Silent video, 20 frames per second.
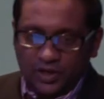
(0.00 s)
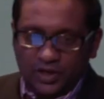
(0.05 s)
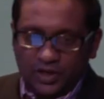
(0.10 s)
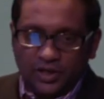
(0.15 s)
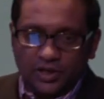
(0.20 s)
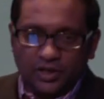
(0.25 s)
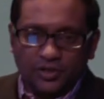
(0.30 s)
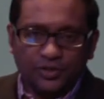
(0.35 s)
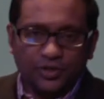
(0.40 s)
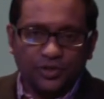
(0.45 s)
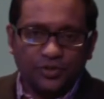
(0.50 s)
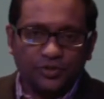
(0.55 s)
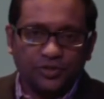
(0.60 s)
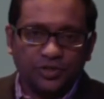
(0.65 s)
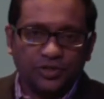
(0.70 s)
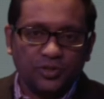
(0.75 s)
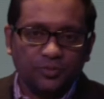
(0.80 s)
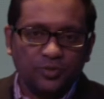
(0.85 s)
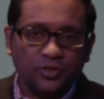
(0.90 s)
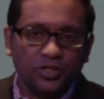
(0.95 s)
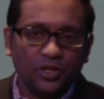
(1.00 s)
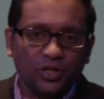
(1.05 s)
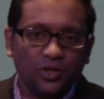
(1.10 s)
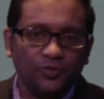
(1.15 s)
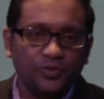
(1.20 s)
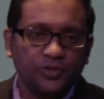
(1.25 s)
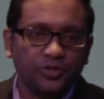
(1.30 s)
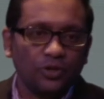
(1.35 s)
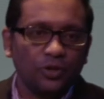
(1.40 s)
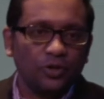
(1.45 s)
He introduces himself
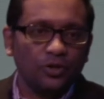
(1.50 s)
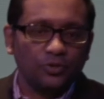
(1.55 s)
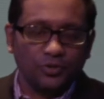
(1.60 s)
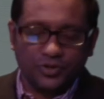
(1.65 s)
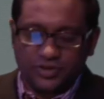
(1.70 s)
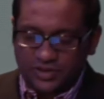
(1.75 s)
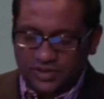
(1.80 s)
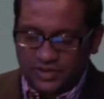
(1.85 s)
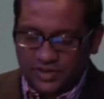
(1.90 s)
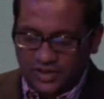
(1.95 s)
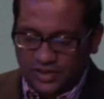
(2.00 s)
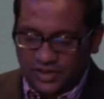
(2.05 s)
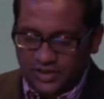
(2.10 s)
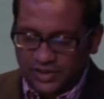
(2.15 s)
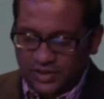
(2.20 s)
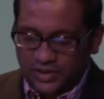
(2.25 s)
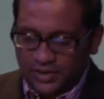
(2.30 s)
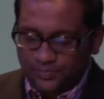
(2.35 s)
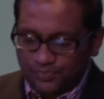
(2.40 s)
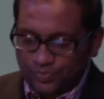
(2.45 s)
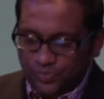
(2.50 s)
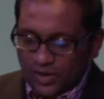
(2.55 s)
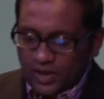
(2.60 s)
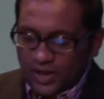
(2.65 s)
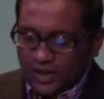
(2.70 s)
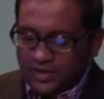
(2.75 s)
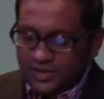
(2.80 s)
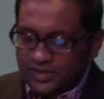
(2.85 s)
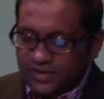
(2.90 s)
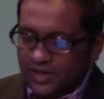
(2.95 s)
as Carl Seed,
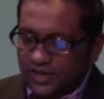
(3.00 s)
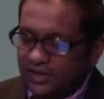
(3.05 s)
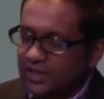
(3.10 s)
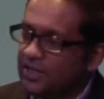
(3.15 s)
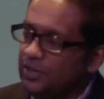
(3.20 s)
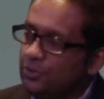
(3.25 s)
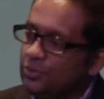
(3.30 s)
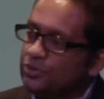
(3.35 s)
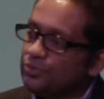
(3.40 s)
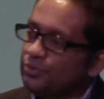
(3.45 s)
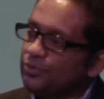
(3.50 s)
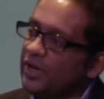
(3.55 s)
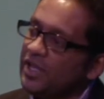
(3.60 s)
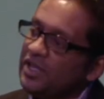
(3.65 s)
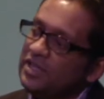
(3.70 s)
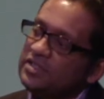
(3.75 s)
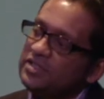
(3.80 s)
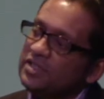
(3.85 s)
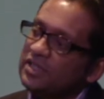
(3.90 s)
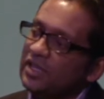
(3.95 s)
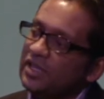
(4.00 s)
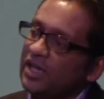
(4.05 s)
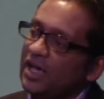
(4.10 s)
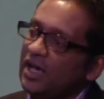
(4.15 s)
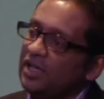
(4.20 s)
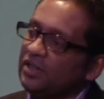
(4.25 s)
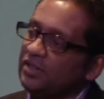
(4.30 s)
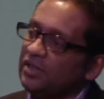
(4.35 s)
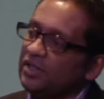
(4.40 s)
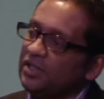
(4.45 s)
and he said that he was raised a
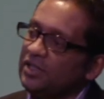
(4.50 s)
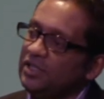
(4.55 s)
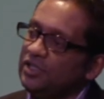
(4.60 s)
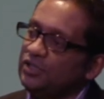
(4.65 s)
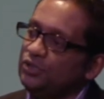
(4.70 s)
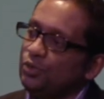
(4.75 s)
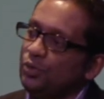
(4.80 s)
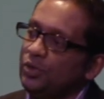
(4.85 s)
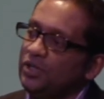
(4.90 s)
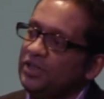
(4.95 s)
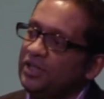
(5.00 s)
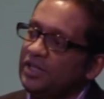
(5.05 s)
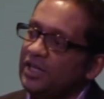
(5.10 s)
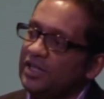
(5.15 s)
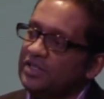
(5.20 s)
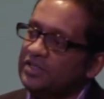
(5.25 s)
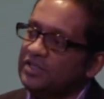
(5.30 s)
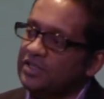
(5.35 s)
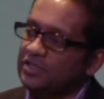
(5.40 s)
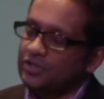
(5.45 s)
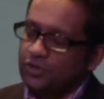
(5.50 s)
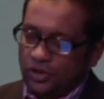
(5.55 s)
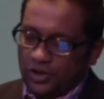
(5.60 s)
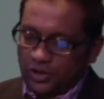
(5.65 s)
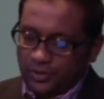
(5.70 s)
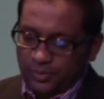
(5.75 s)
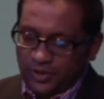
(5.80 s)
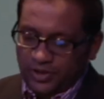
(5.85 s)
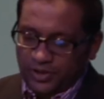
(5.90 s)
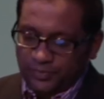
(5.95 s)
Catholic and he joined the SS
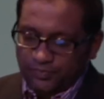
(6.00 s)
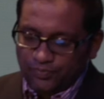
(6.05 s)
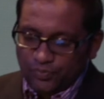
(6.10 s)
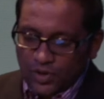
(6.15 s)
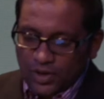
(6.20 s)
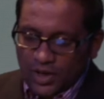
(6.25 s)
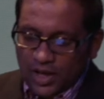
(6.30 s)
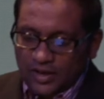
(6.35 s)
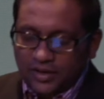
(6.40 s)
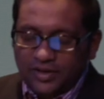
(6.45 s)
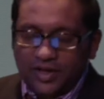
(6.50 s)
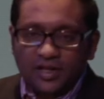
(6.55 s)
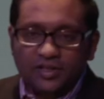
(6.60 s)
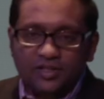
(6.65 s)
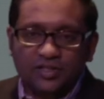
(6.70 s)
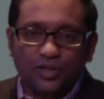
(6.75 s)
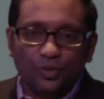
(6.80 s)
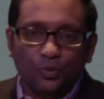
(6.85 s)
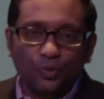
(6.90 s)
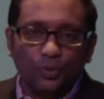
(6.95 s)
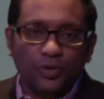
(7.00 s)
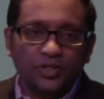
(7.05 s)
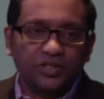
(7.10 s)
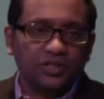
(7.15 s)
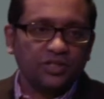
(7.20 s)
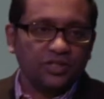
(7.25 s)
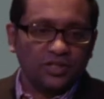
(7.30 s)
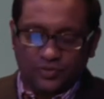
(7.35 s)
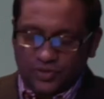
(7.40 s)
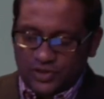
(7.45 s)
Army against the
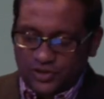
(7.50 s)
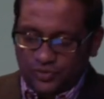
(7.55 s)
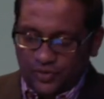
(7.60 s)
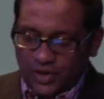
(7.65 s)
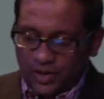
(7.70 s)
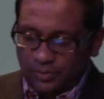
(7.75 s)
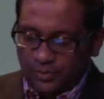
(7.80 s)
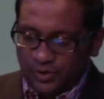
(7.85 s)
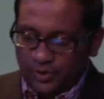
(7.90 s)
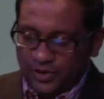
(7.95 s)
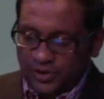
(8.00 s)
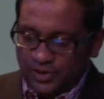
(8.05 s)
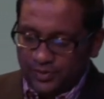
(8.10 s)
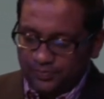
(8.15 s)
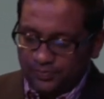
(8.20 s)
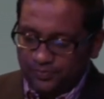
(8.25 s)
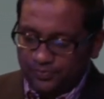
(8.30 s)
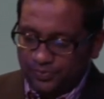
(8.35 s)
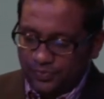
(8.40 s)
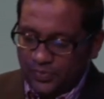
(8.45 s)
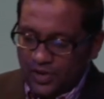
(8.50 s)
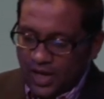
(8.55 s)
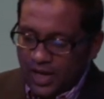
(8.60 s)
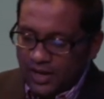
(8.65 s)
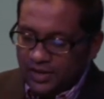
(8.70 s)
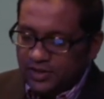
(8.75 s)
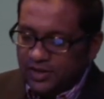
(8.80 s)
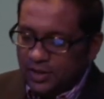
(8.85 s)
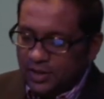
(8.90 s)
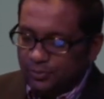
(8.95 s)
wishes of his family.
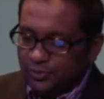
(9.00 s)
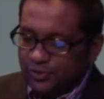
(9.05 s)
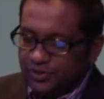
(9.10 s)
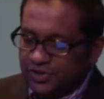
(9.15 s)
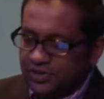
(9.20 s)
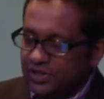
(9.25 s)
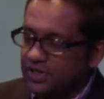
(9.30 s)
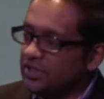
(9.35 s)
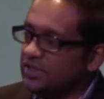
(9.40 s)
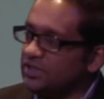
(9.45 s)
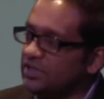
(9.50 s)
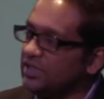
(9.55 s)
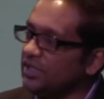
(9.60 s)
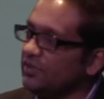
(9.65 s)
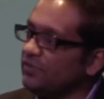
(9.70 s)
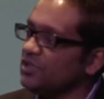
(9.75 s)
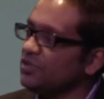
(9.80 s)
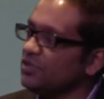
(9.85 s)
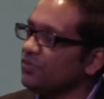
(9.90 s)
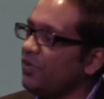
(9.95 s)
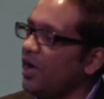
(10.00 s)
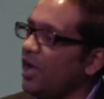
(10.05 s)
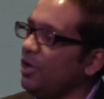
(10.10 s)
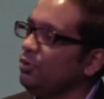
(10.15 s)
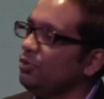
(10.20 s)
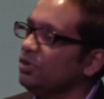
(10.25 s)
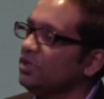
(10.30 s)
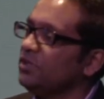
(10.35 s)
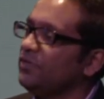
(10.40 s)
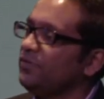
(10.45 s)
And he then proceeded to give his
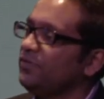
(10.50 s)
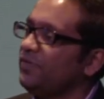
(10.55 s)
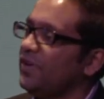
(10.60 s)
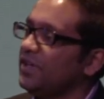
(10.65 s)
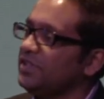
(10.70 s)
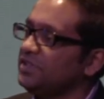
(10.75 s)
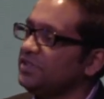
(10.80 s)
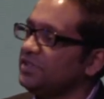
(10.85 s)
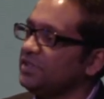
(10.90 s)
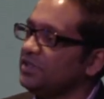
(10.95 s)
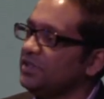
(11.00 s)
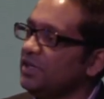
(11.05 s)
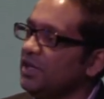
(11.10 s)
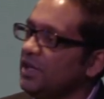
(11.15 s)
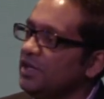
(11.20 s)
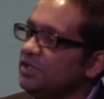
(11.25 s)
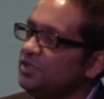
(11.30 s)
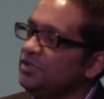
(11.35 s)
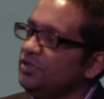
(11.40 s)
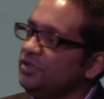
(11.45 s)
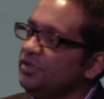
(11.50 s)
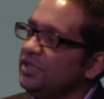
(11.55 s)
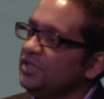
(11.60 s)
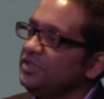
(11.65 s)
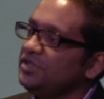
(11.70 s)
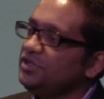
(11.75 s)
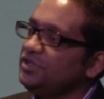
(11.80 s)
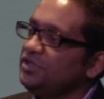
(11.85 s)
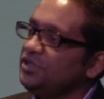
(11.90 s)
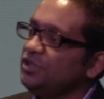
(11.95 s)
final confession to
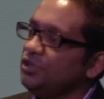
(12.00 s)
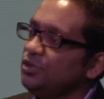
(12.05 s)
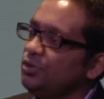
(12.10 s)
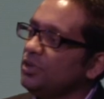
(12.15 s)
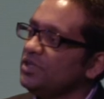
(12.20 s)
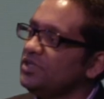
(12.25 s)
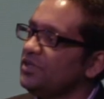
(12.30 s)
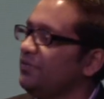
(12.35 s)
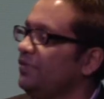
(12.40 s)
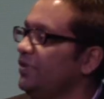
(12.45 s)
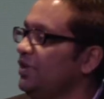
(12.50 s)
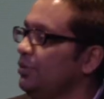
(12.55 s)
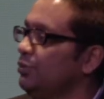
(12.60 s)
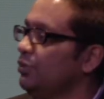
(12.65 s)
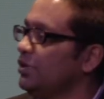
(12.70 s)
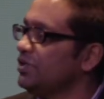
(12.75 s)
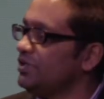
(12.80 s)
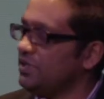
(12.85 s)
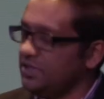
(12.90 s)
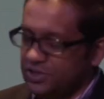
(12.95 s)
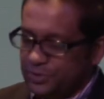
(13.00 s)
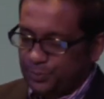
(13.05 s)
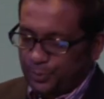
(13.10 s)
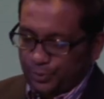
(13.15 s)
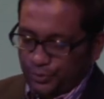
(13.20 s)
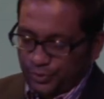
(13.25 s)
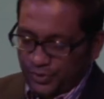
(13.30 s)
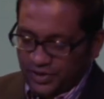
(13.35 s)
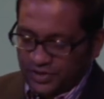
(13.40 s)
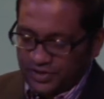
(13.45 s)
this Jew as if he was his
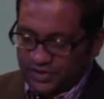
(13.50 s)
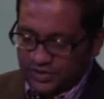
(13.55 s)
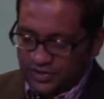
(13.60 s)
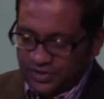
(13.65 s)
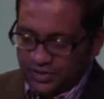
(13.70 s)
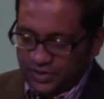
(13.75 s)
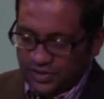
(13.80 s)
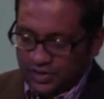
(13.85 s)
priest.